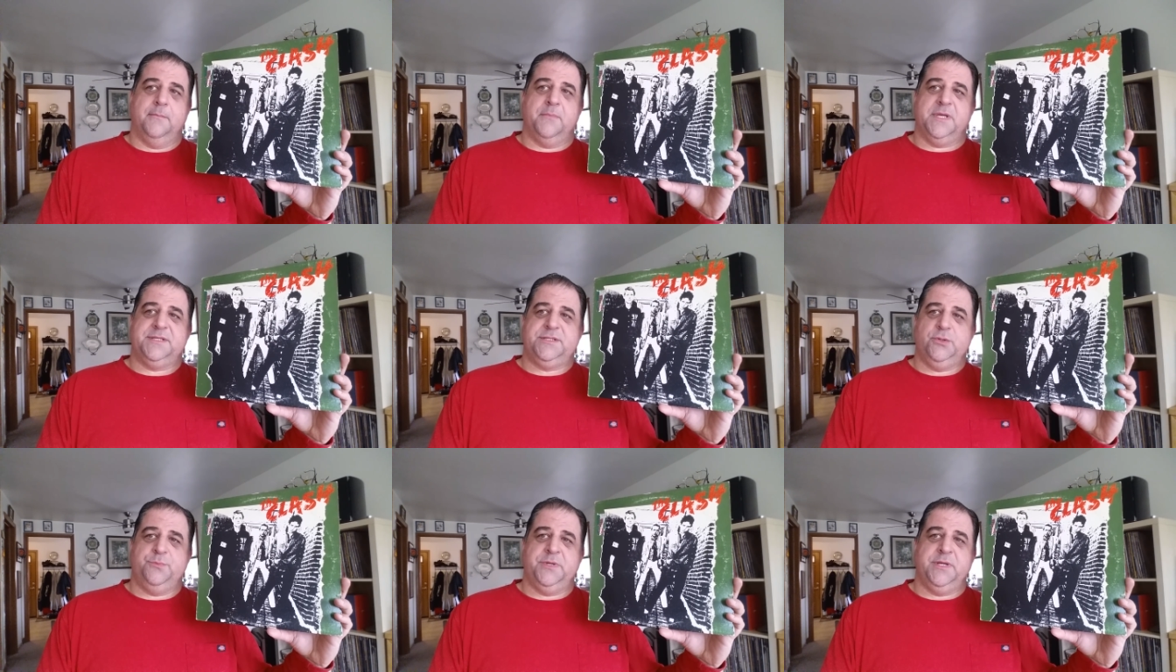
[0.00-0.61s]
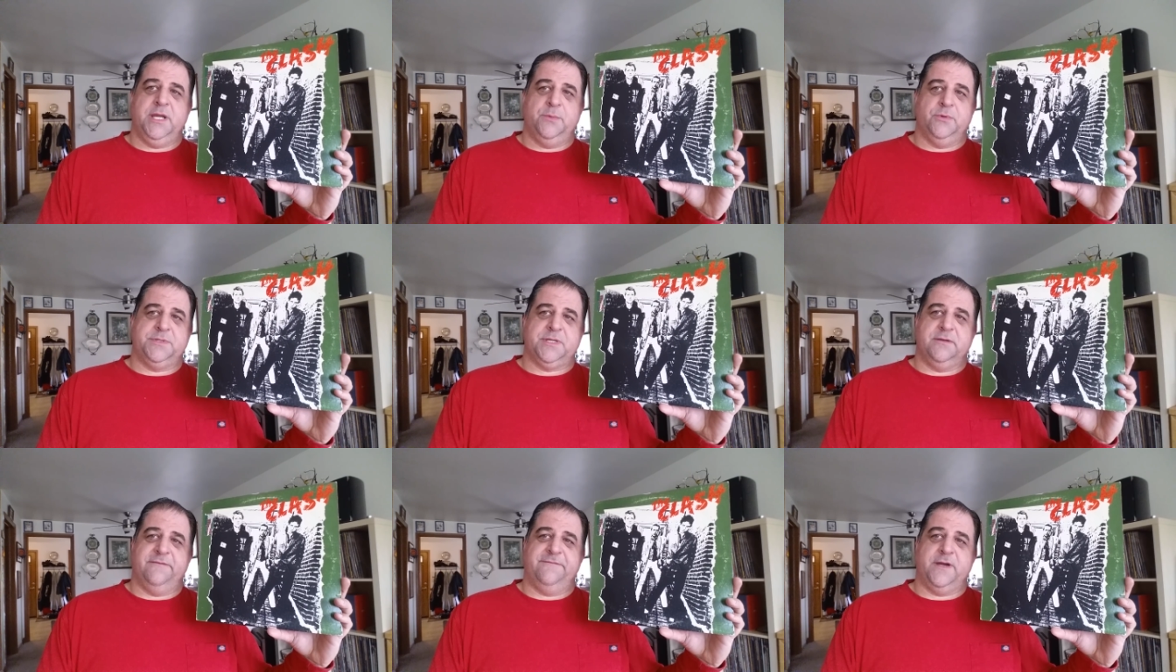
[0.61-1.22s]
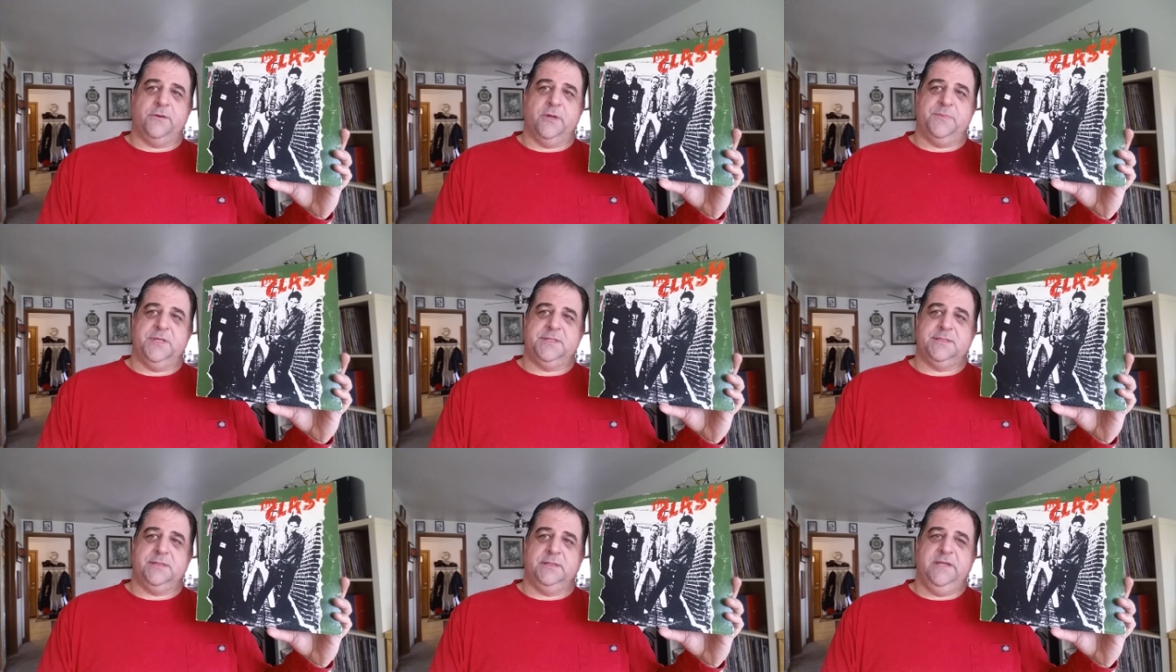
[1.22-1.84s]
My stupid neighbor is gonna fire up
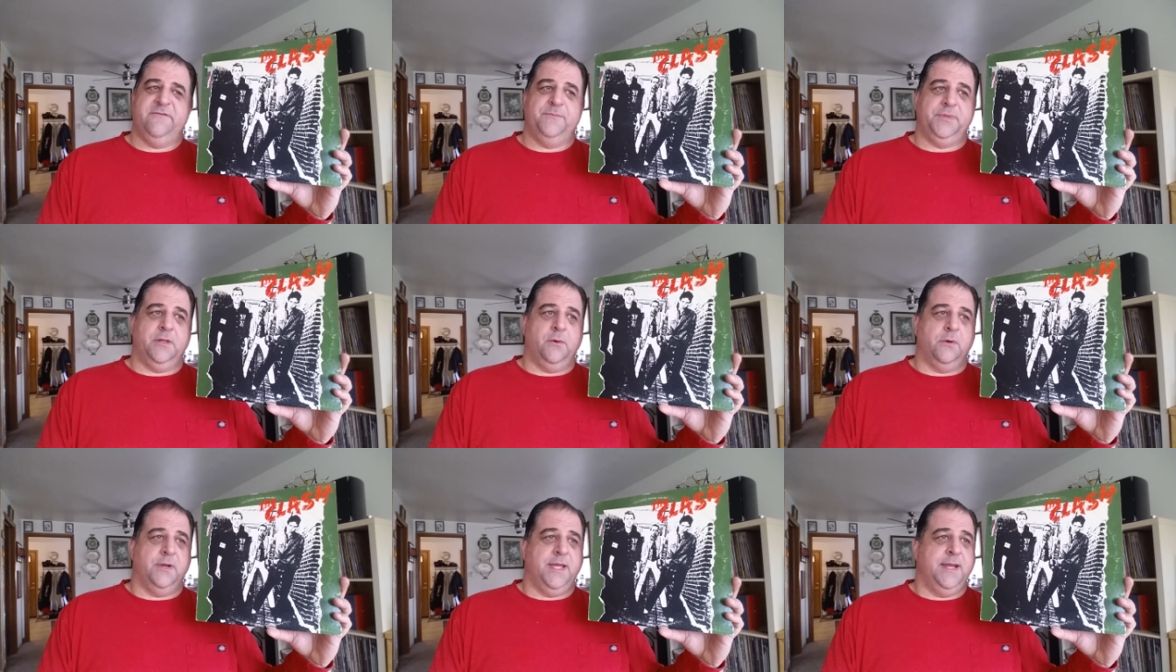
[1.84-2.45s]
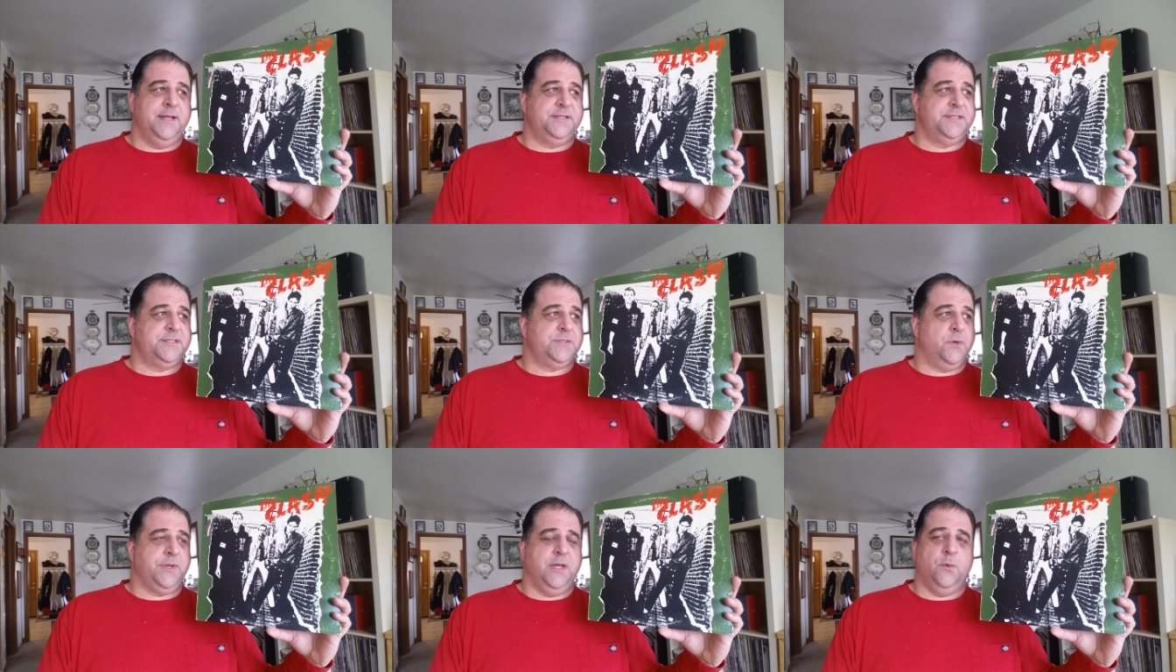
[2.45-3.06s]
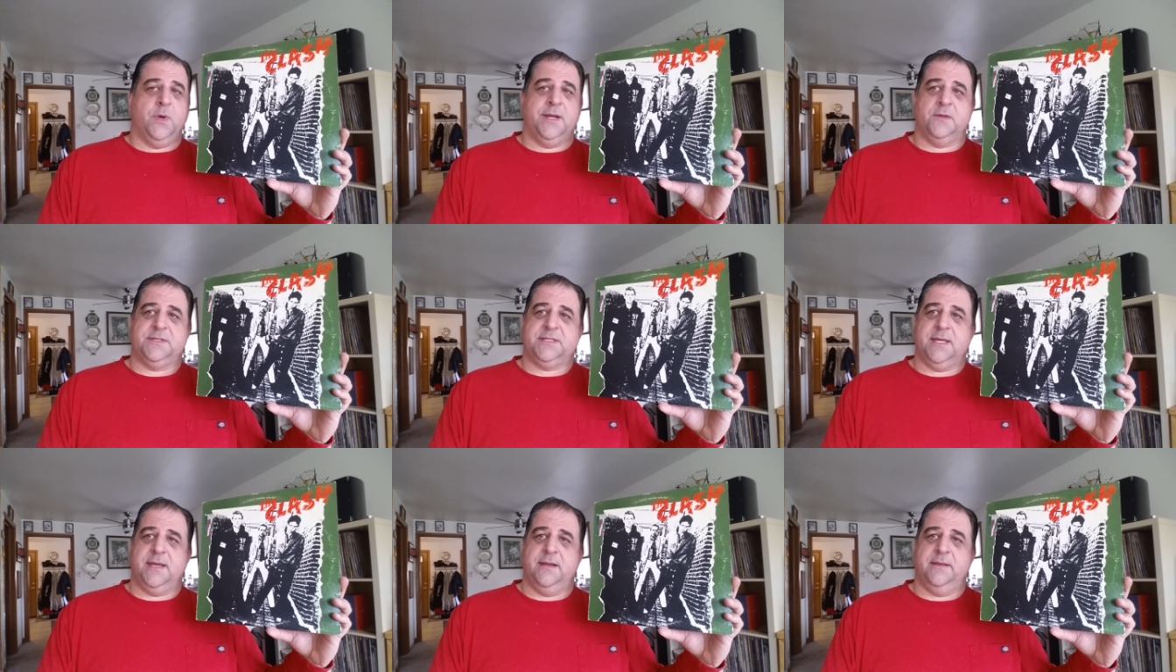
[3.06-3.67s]
his leaf blower and it's soaking wet
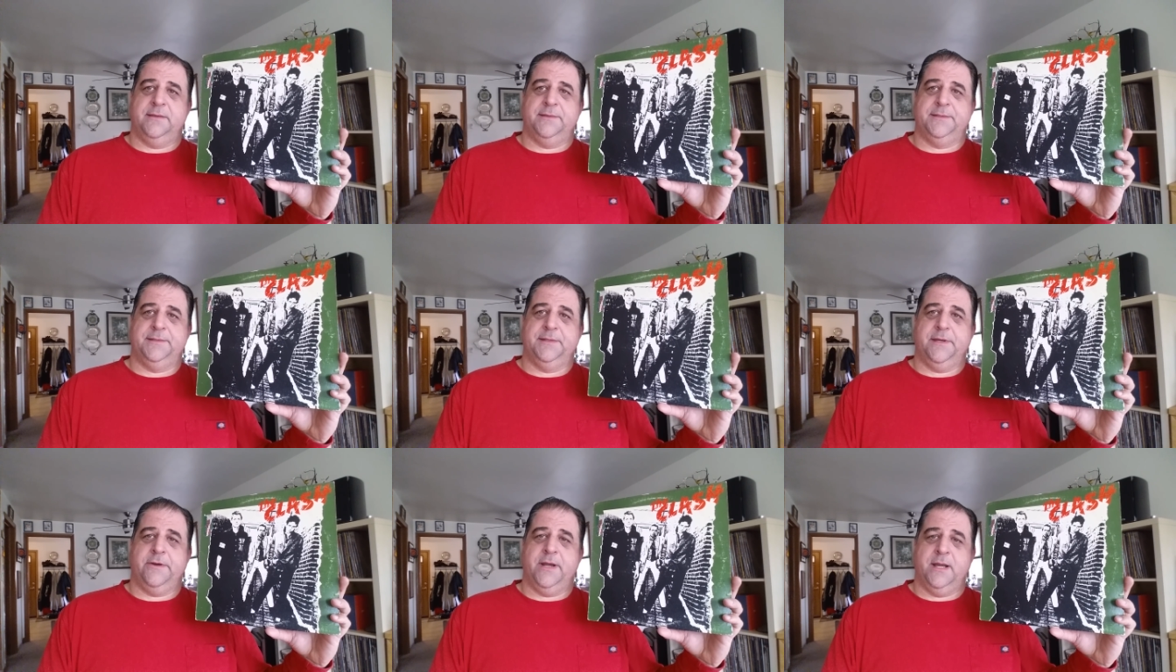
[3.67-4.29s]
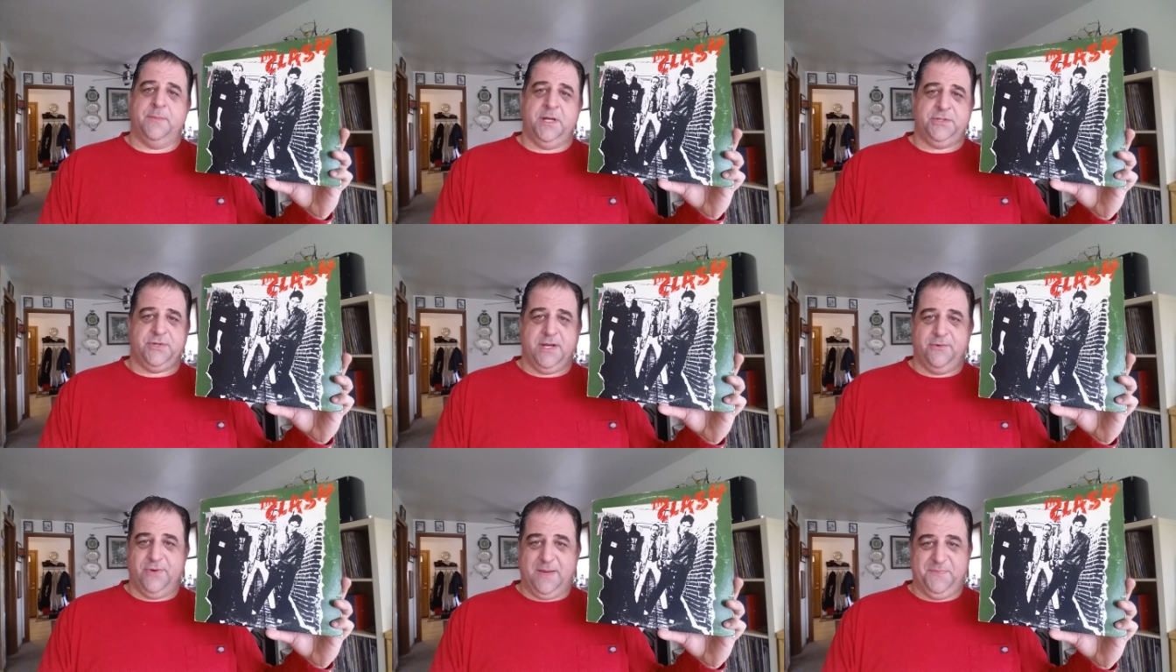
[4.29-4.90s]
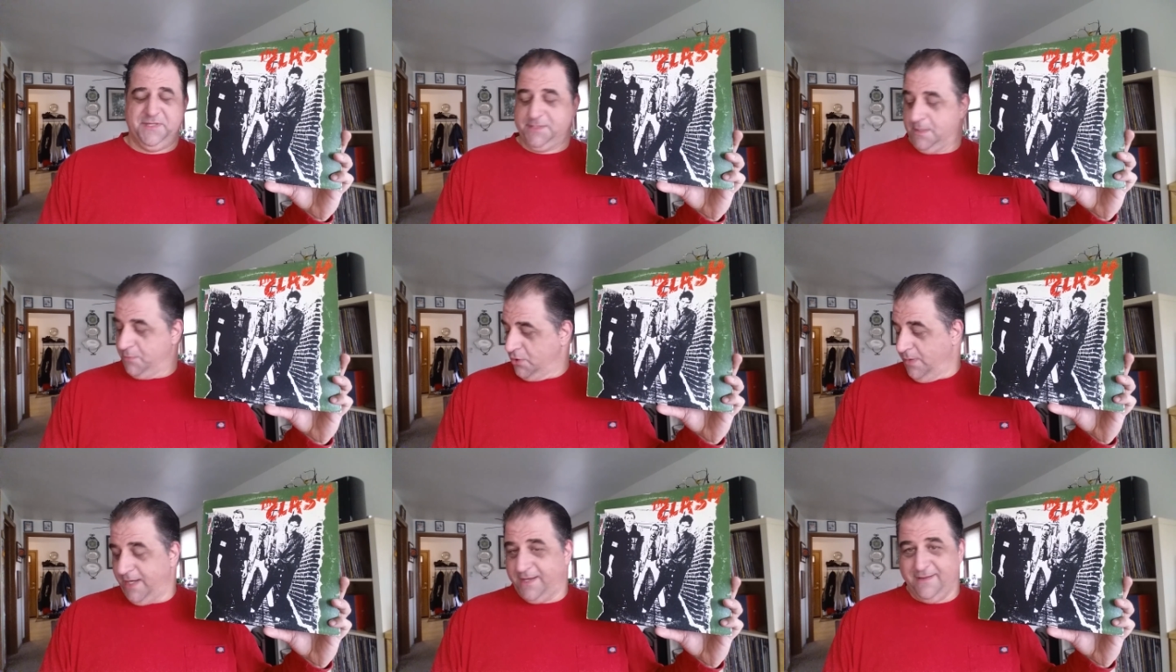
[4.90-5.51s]
outside. All right, I'm gonna try and wrap this up
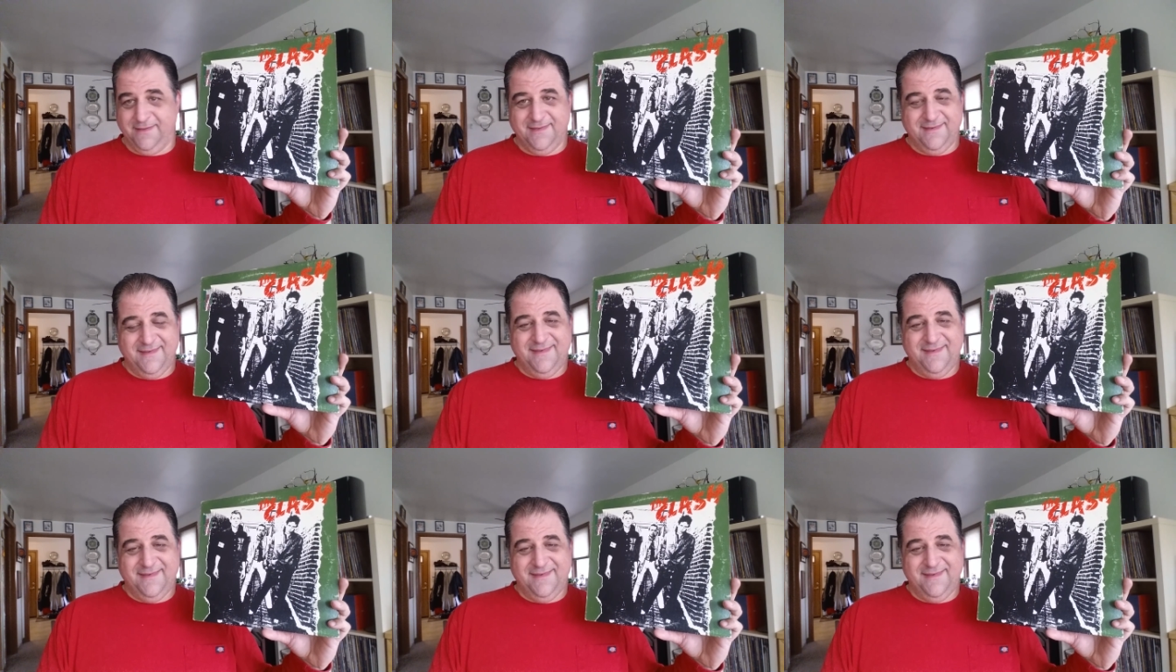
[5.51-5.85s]
quick.